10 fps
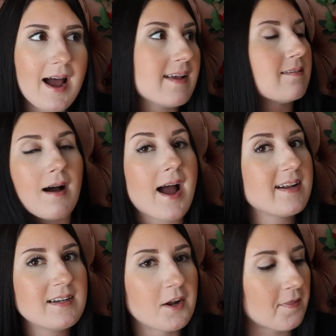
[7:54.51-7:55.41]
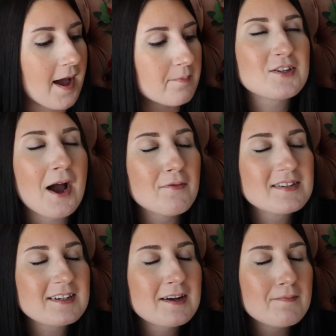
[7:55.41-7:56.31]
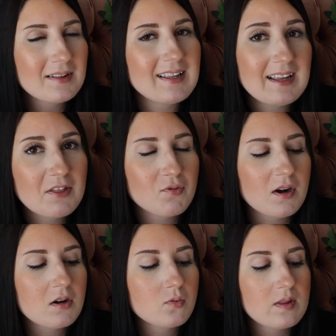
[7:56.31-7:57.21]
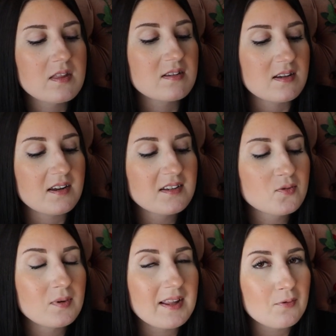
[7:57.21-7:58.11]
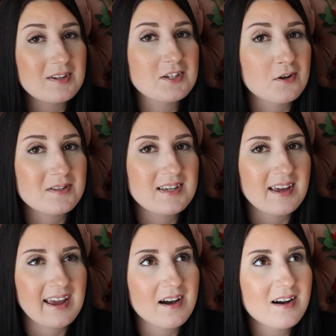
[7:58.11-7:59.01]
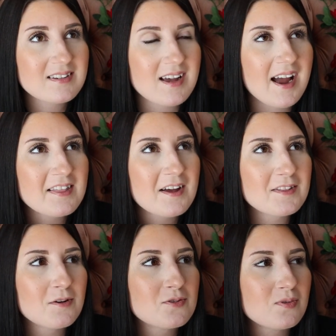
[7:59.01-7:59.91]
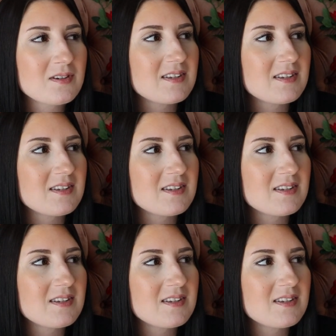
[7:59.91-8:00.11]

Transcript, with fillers: I, I didn't know that. So I was completely thrilled with the scenes when they went to go see Chaos. I thought those were